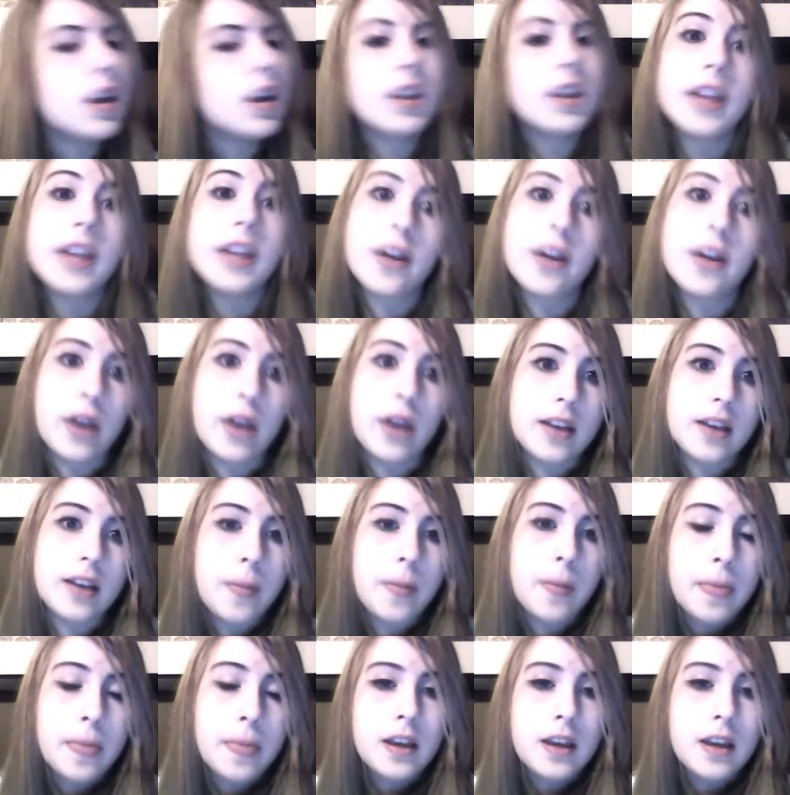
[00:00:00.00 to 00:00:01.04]
Like, okay,
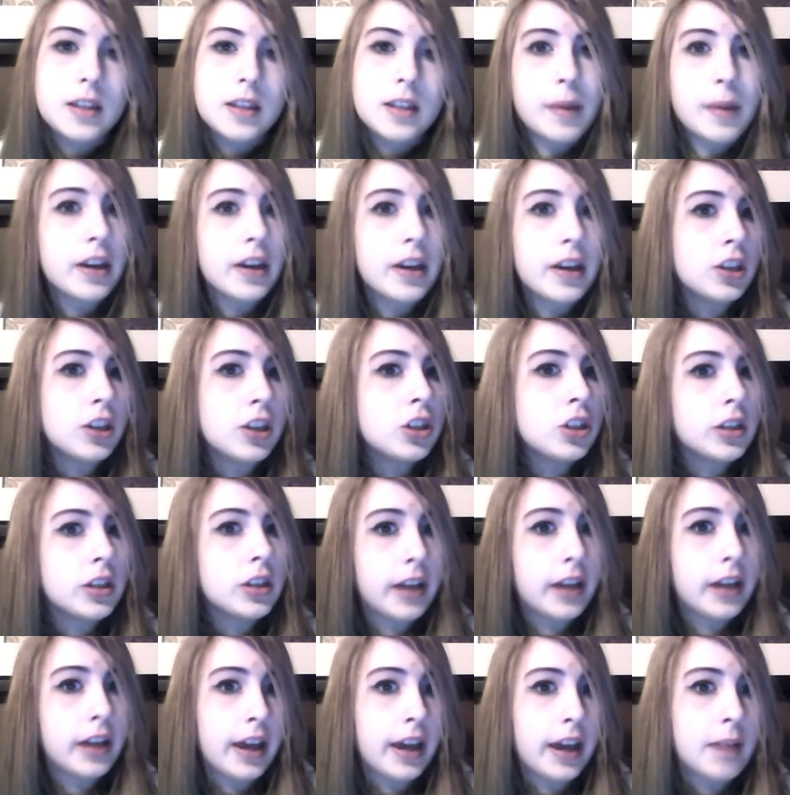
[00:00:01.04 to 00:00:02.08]
Spanish
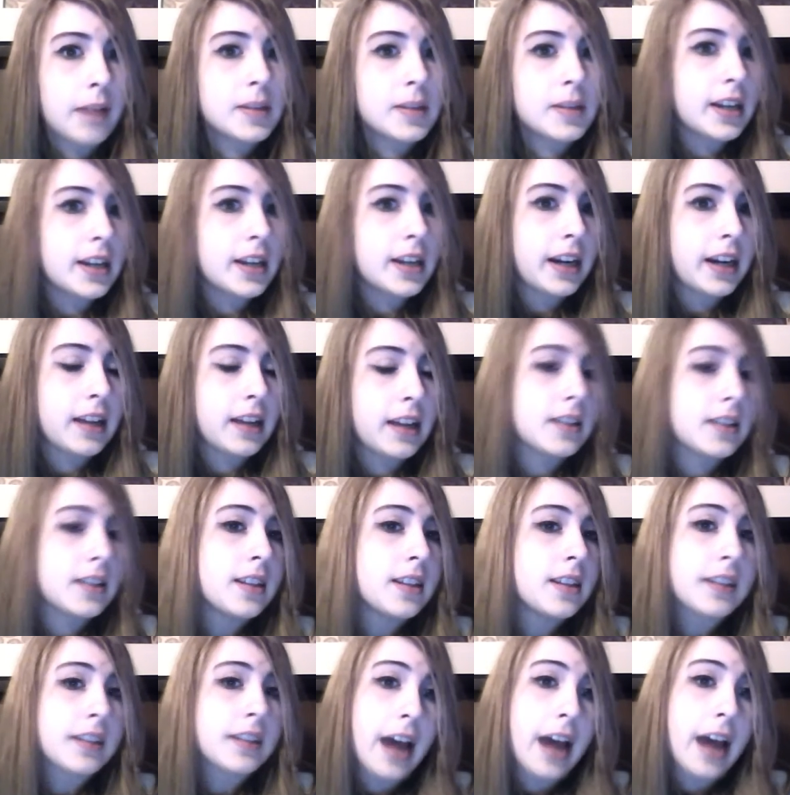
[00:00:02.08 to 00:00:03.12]
today, I'm sitting next to
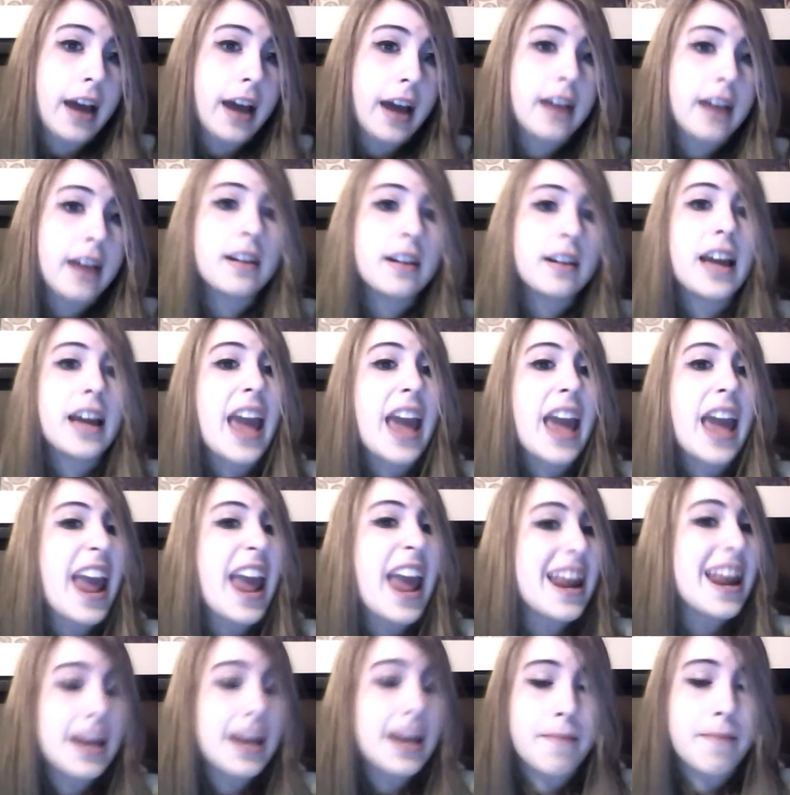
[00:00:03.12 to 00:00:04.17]
this guy
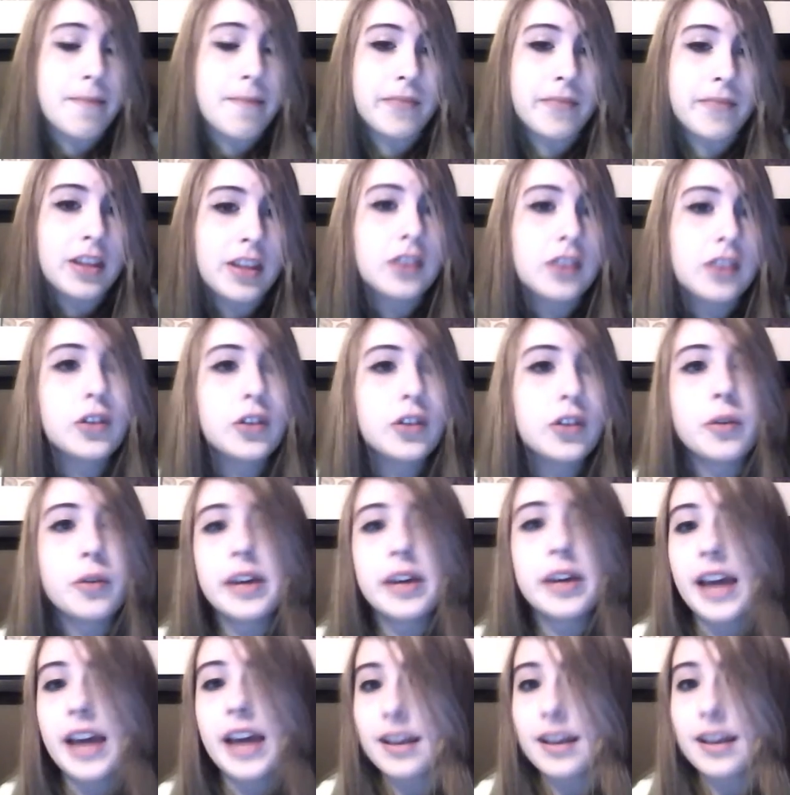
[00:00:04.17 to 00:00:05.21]
hate him. So
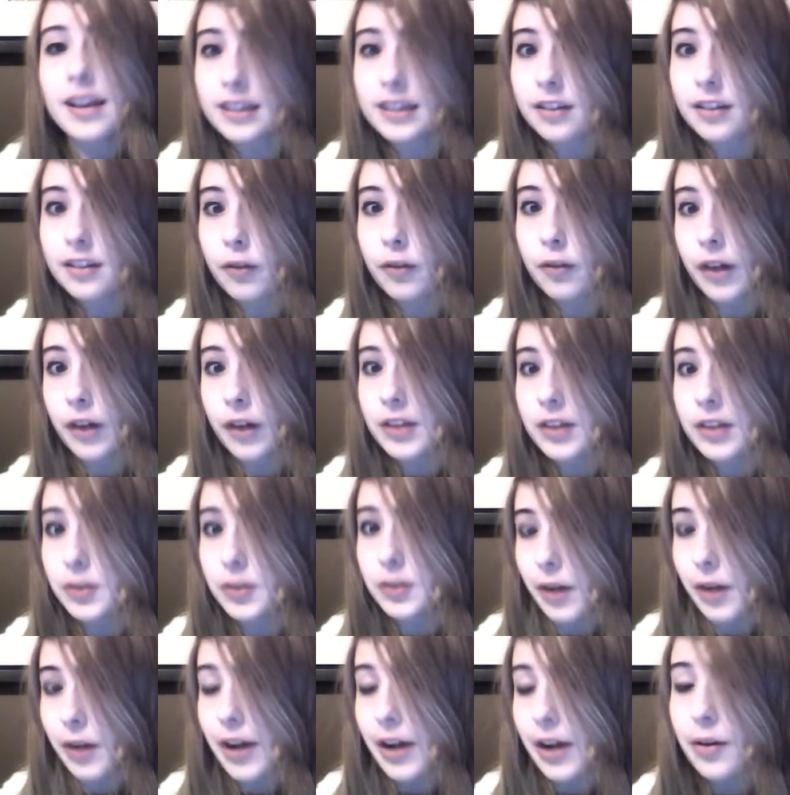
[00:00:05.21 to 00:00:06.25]
he has these little friends,
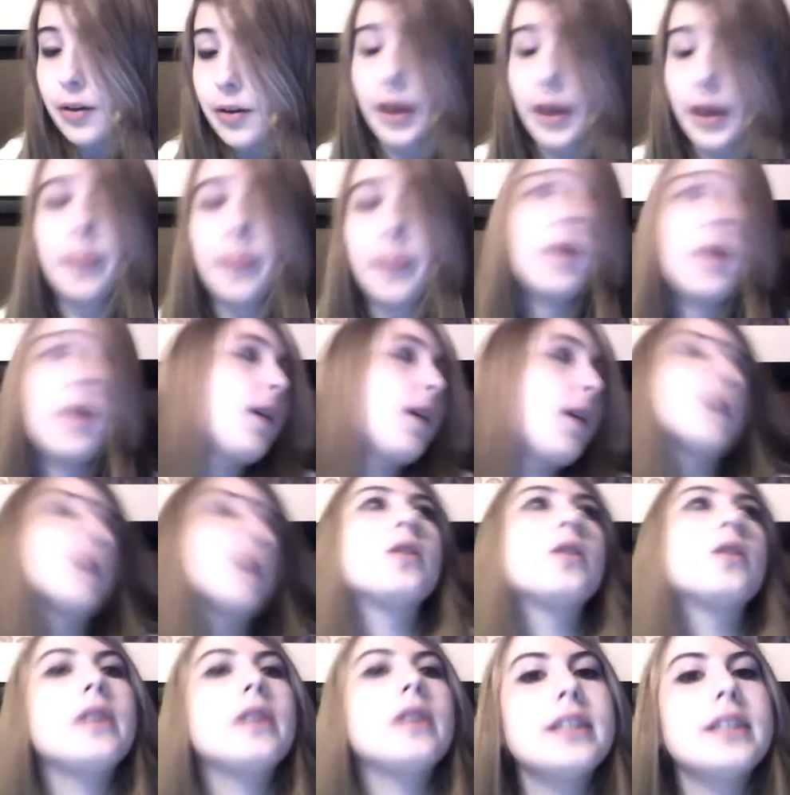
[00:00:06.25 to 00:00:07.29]
right? Okay.
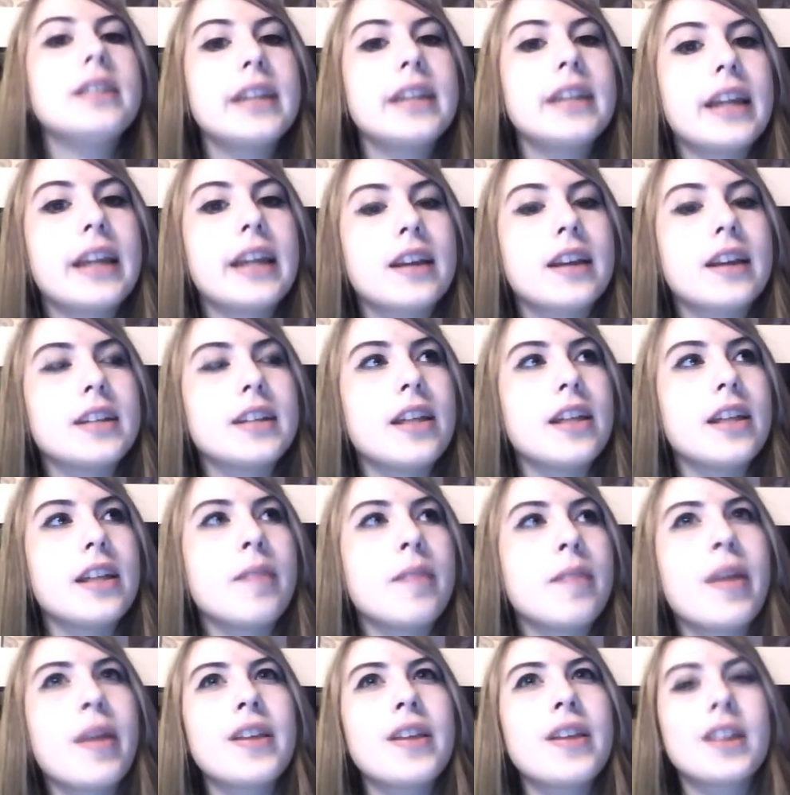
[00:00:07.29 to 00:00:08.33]
So he's sitting next to him,
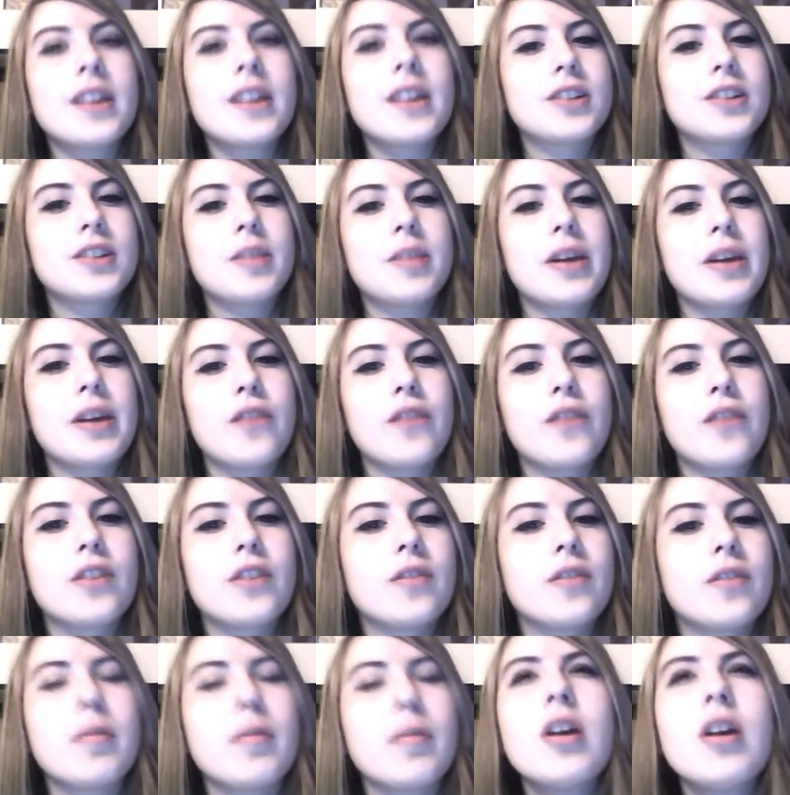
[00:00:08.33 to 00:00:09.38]
and they like start making fun of
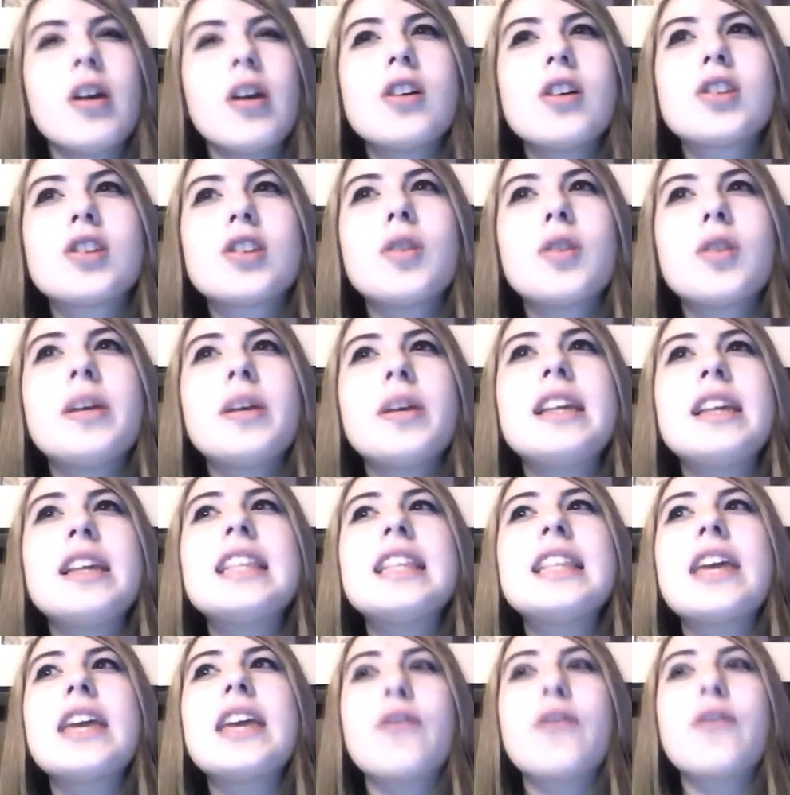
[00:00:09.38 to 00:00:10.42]
him. So he's
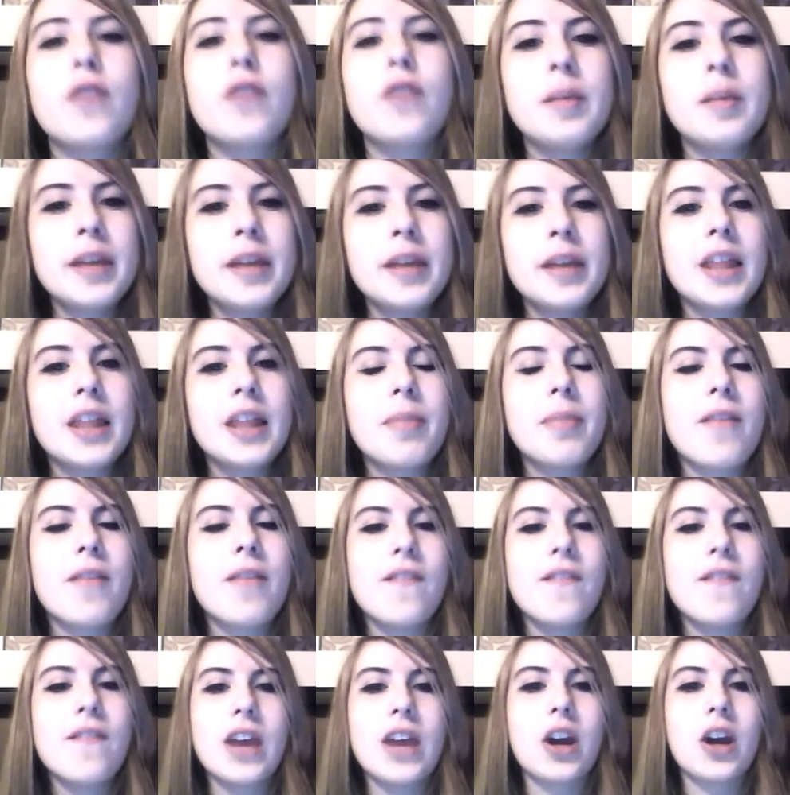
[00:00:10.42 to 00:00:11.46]
like flipping them the
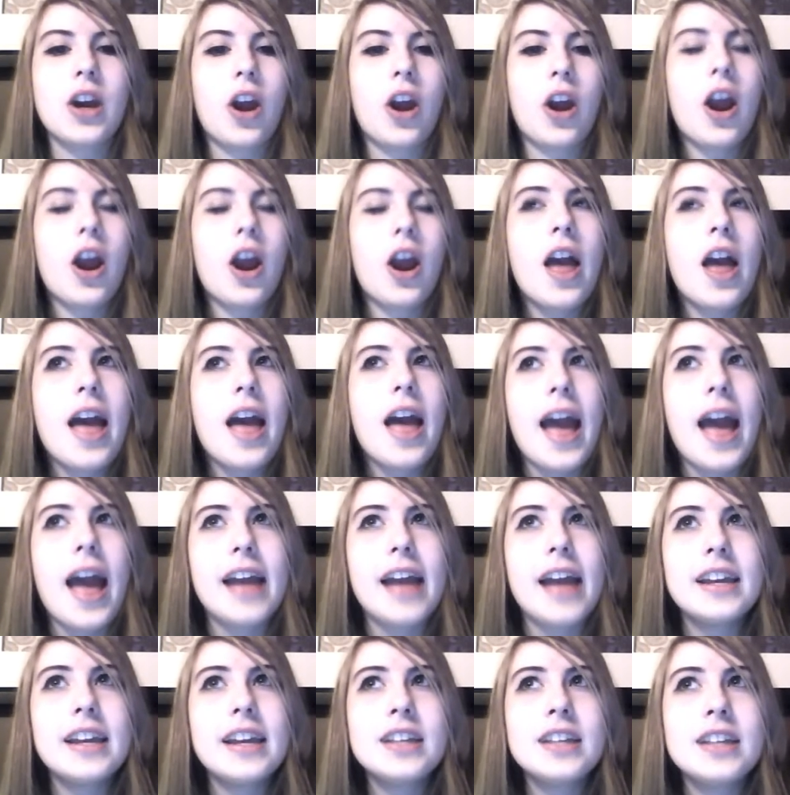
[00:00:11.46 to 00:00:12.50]
finger, and
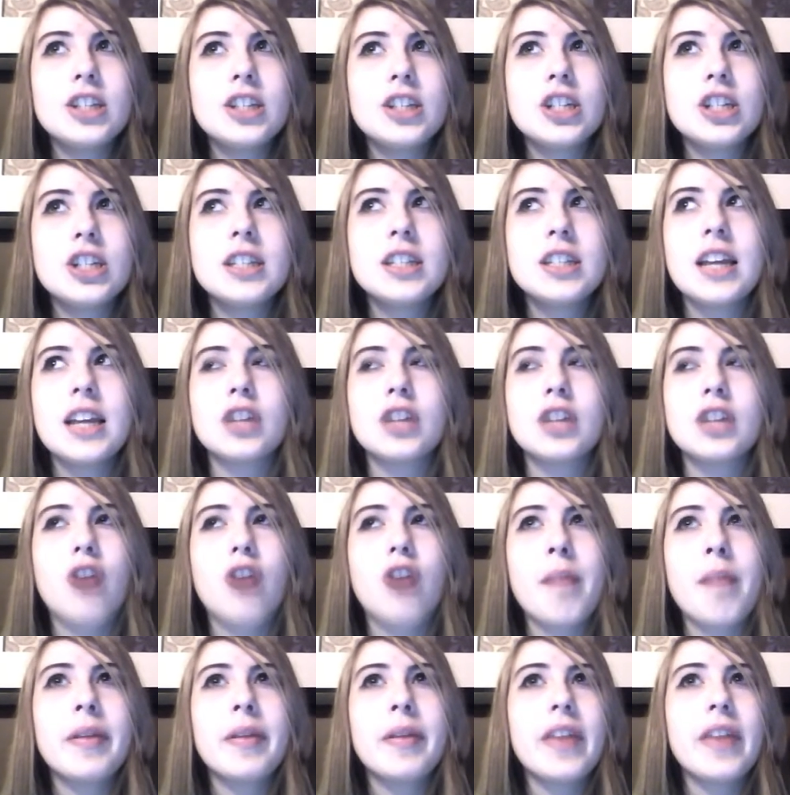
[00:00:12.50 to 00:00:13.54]
he's just like
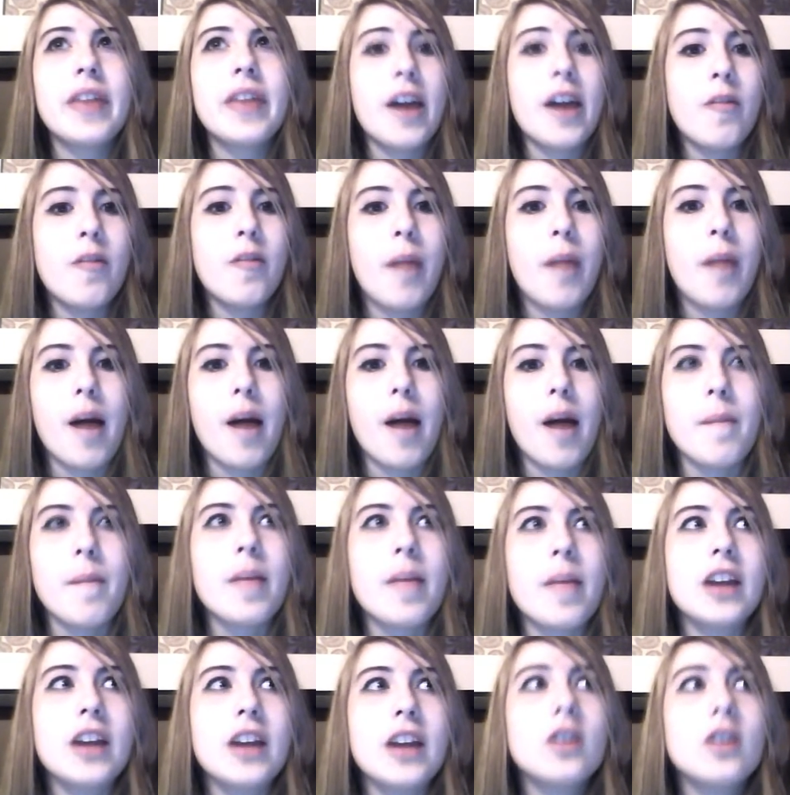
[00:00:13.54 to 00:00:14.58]
dropping the f bomb
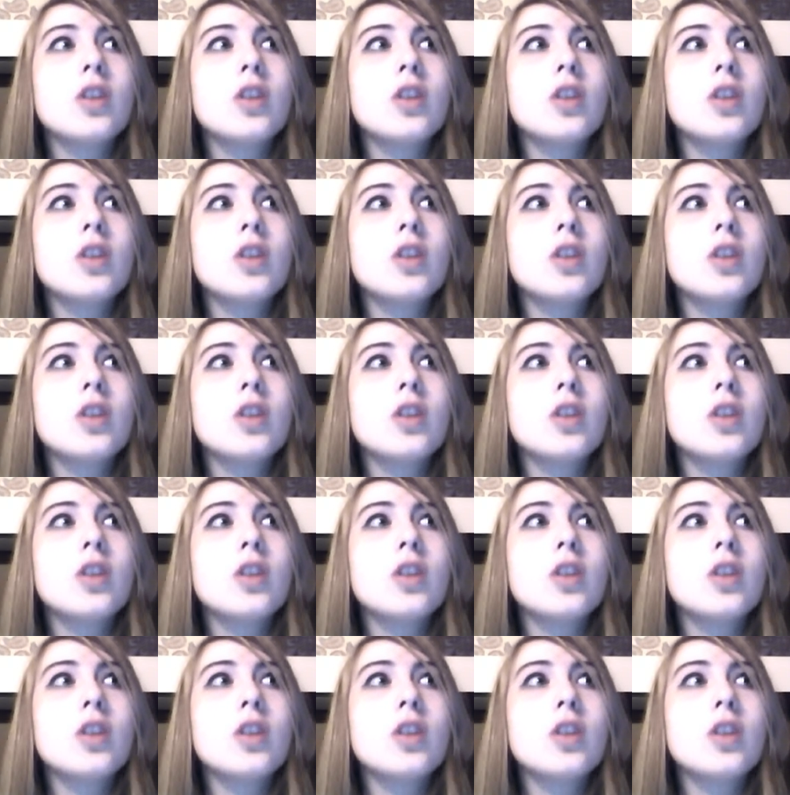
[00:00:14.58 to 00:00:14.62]
like